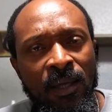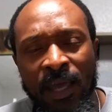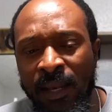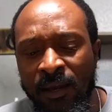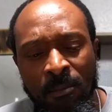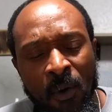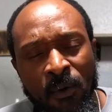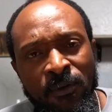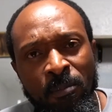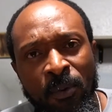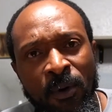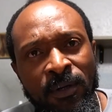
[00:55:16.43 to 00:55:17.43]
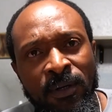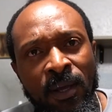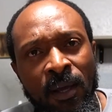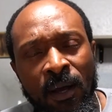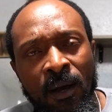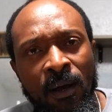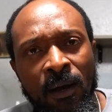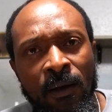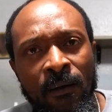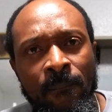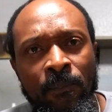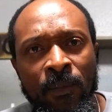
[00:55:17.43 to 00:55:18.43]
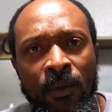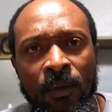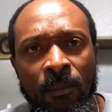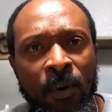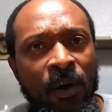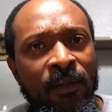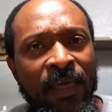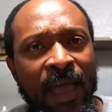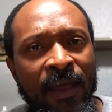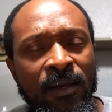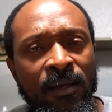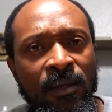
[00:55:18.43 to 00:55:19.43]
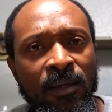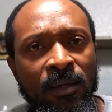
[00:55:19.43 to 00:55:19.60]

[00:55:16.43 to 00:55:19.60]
And the most important part of that